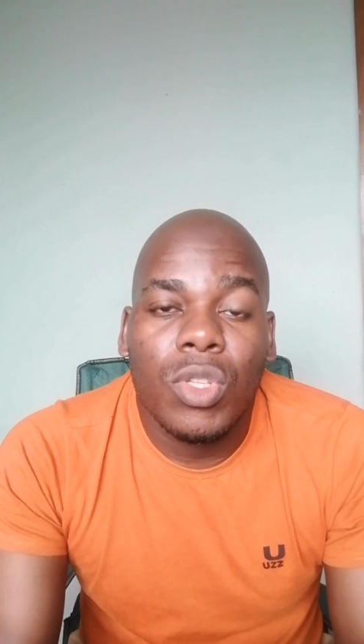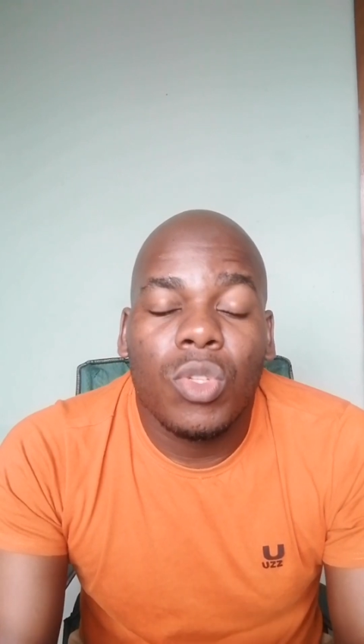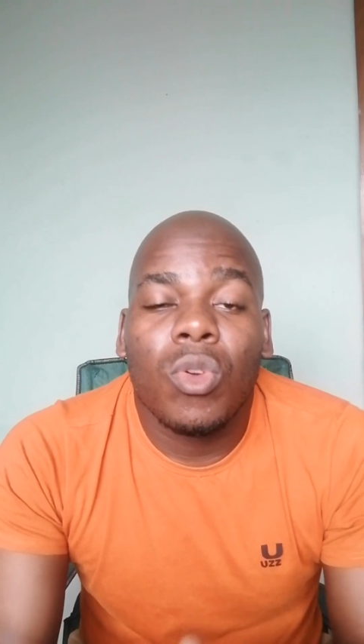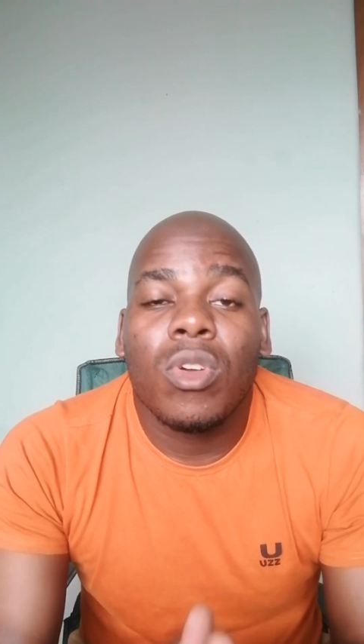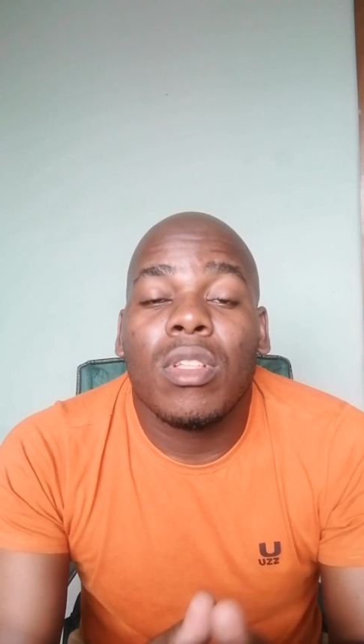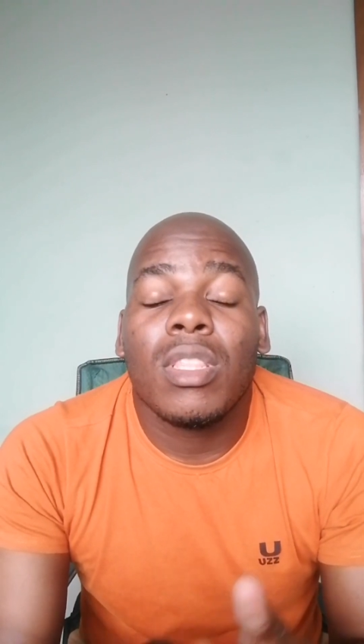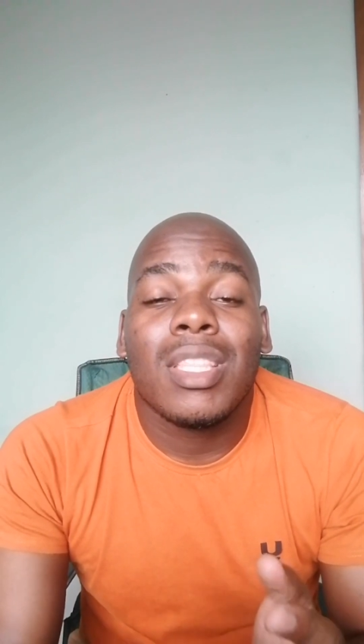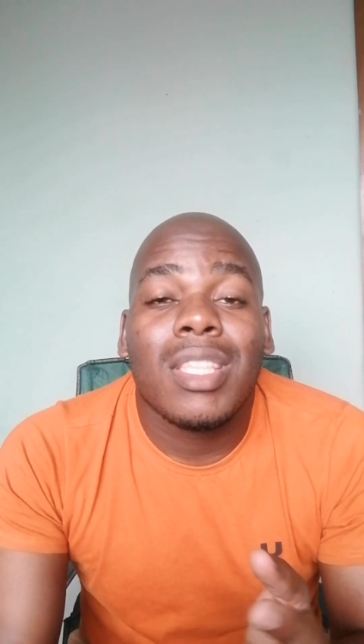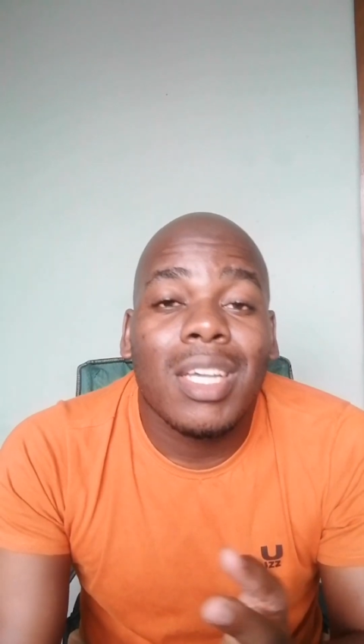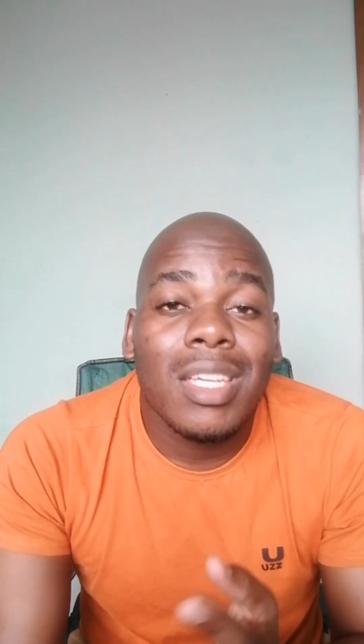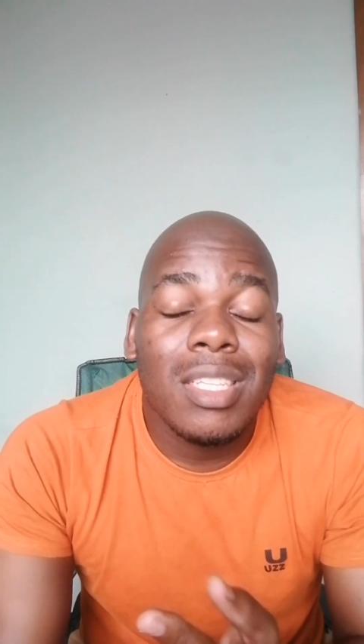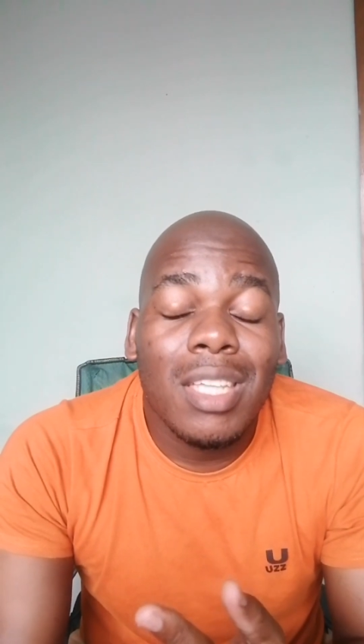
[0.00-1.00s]
So the
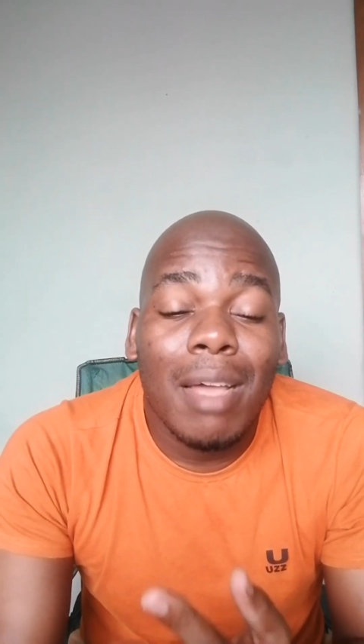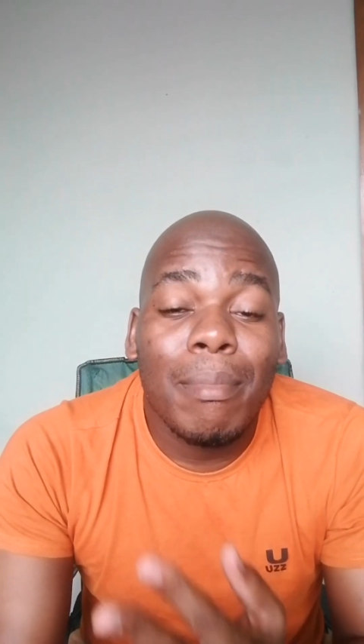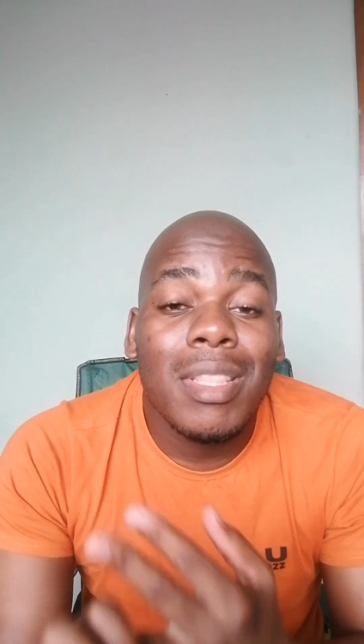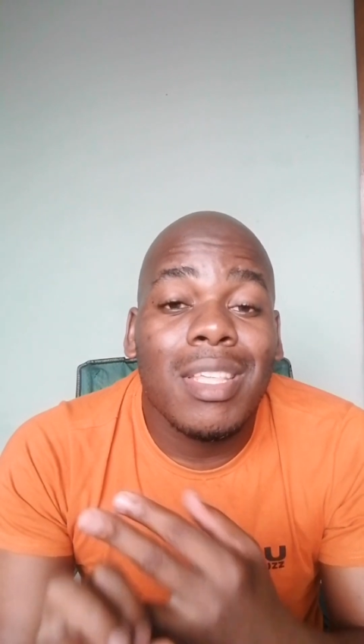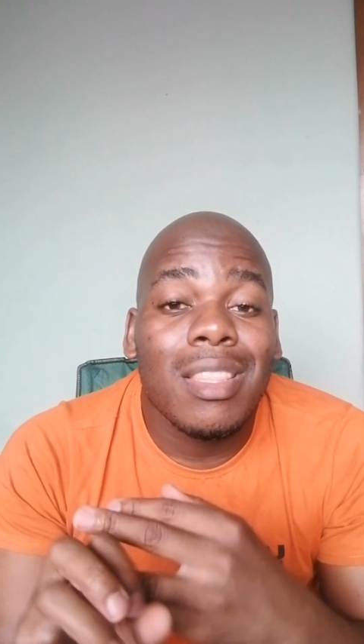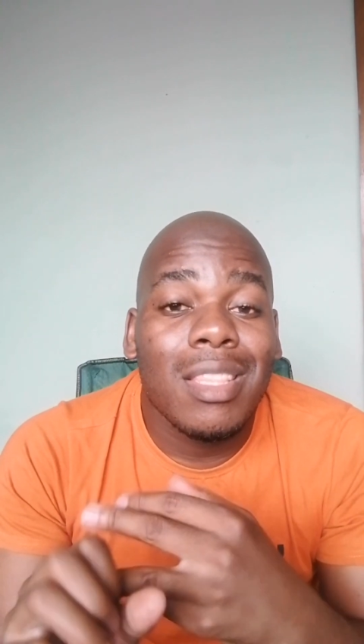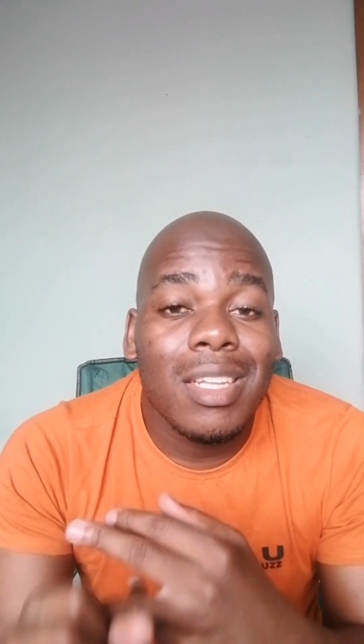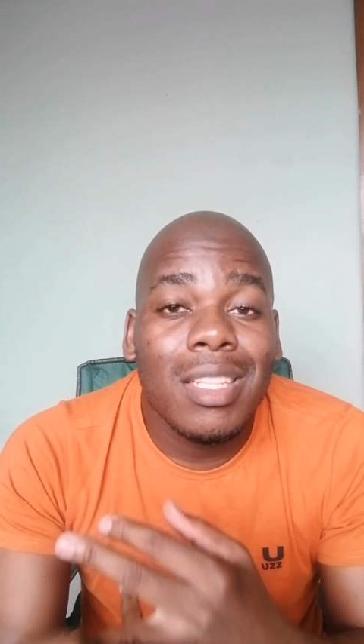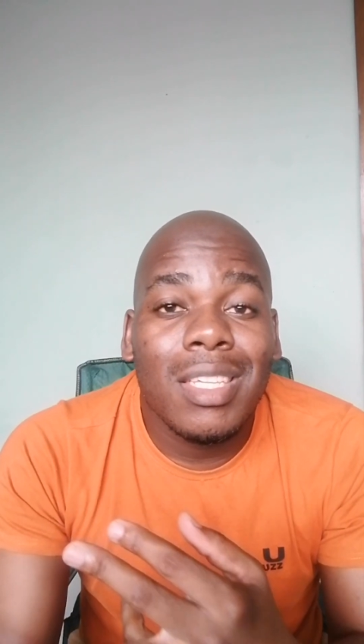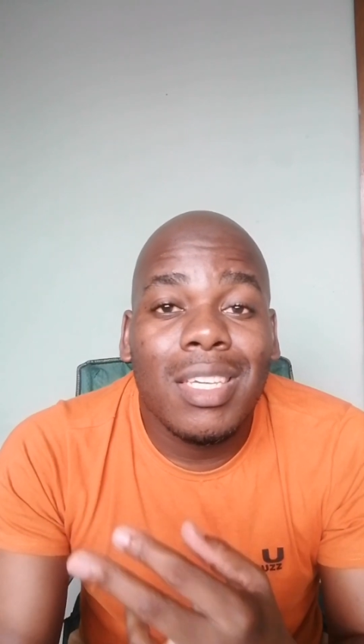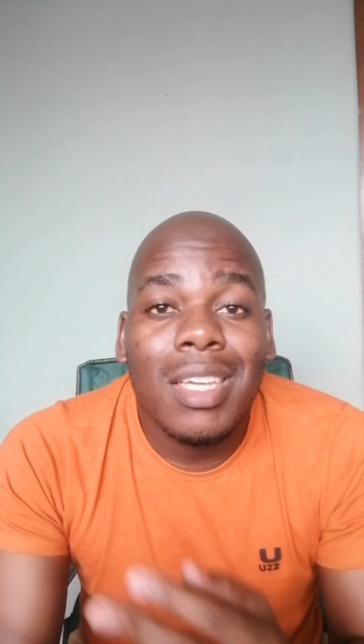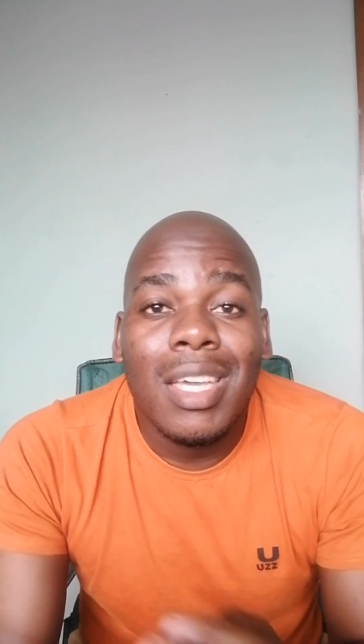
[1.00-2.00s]
third
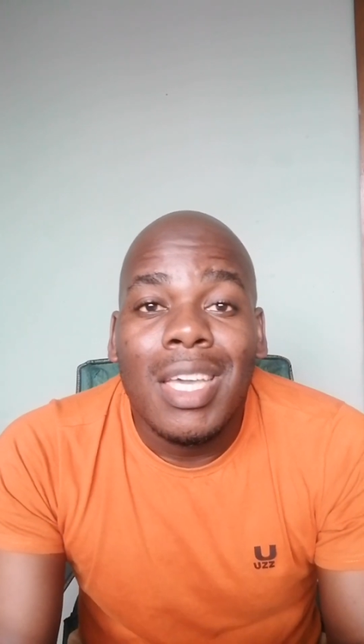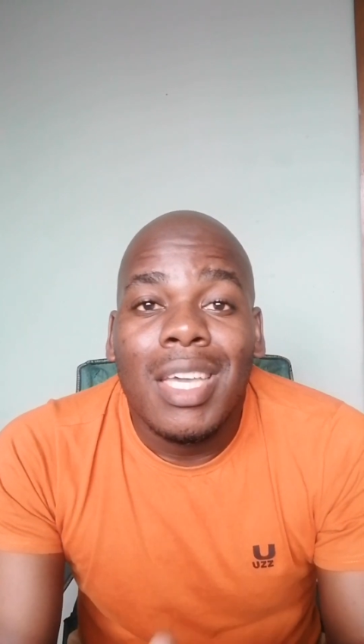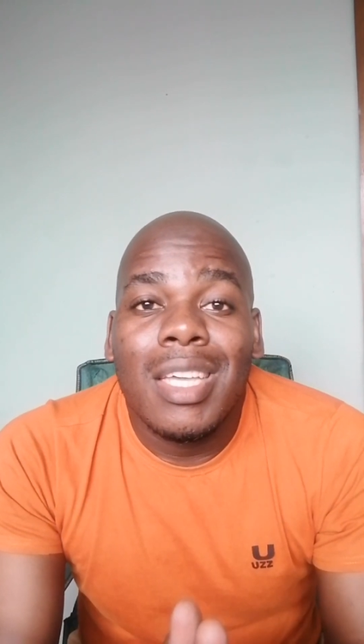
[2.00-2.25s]
thing